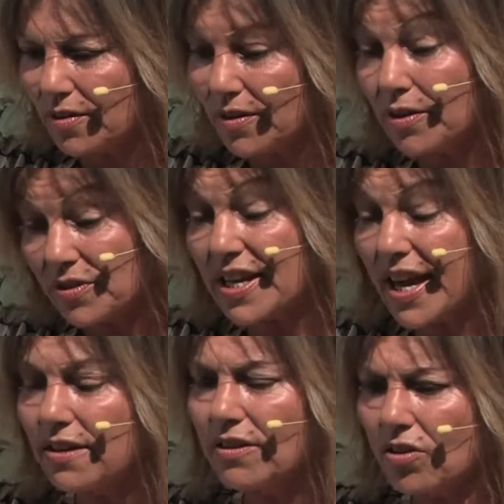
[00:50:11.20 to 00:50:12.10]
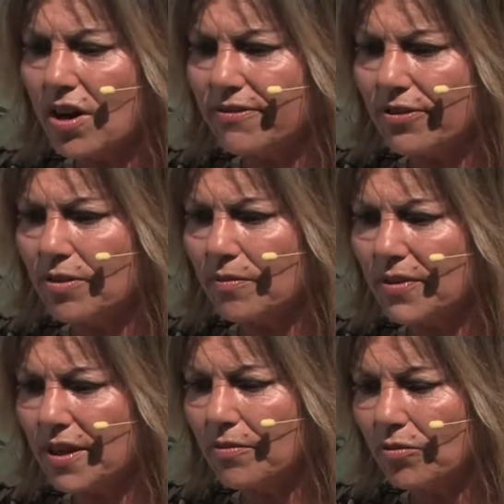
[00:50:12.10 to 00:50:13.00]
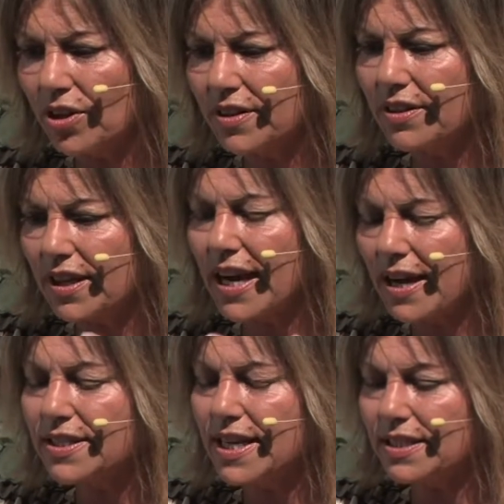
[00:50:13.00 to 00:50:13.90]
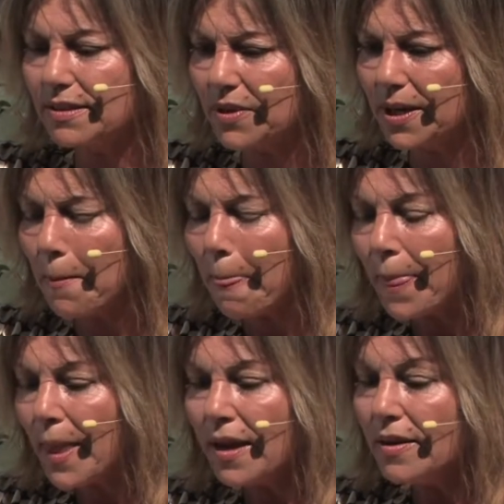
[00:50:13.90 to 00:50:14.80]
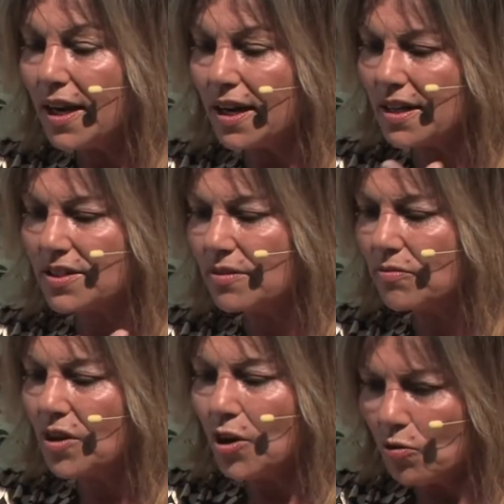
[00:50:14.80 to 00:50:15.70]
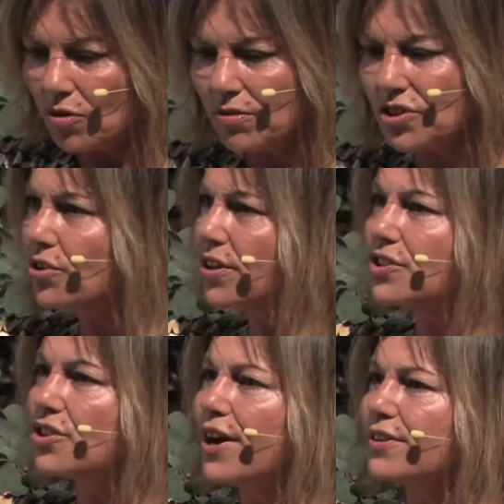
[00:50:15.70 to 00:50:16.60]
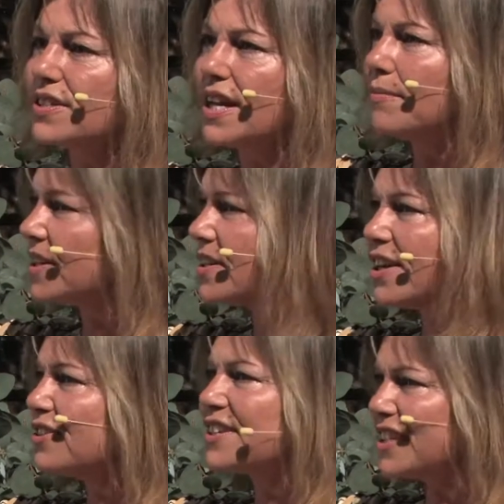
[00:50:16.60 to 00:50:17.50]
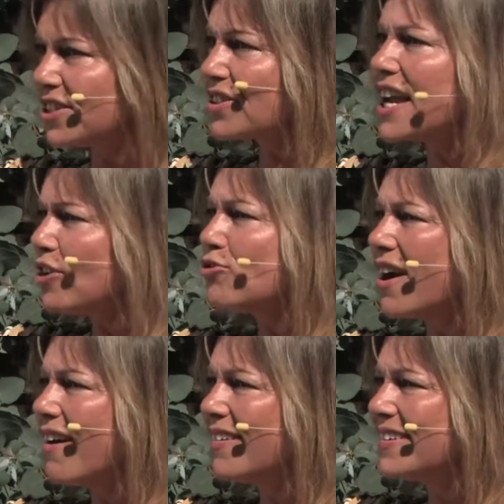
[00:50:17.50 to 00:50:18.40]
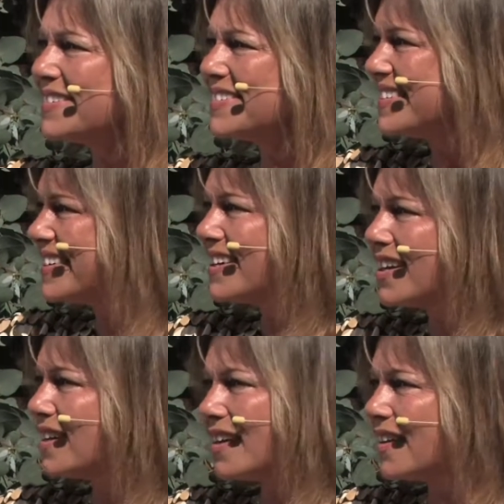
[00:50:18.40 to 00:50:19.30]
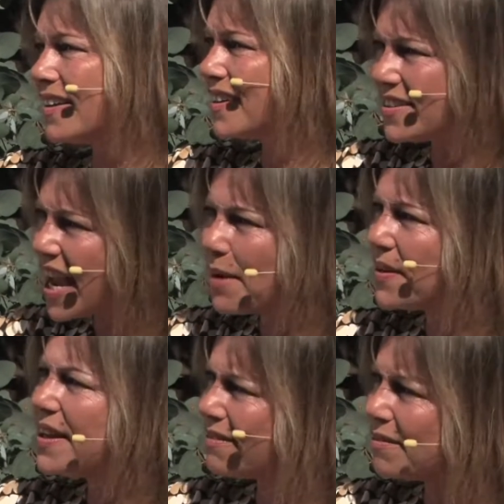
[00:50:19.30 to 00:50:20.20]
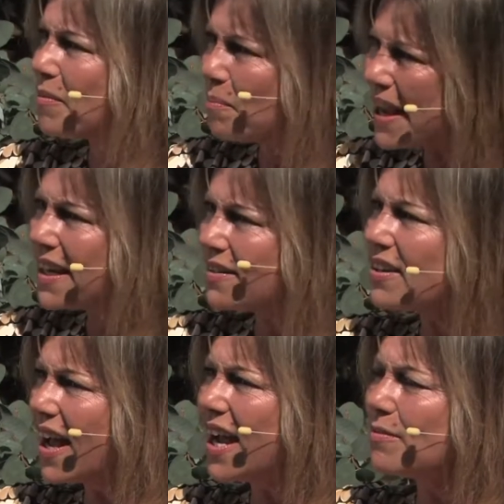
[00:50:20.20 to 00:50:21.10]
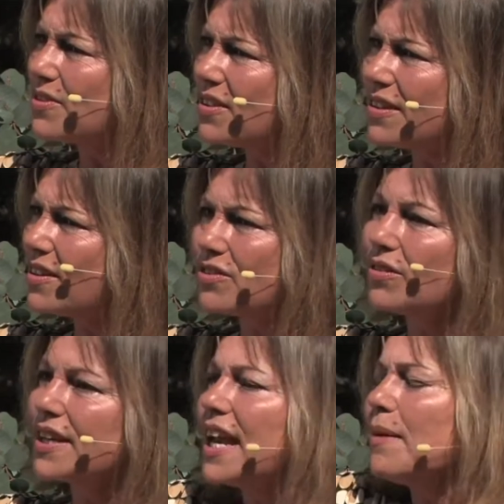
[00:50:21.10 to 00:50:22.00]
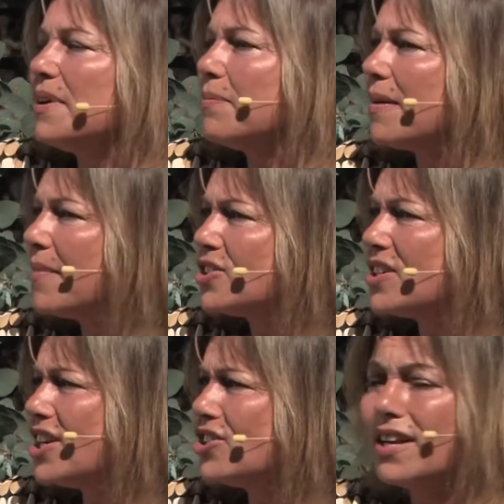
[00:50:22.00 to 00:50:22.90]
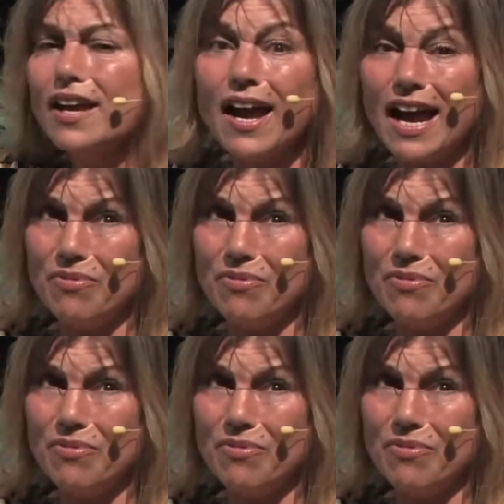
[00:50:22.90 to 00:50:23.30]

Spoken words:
he was the head of the law firm that worked there that contacted me, and I said, what was Ernie's daughter's name? And he's Kendra. It's happened many times, and so it can't be my imagination. I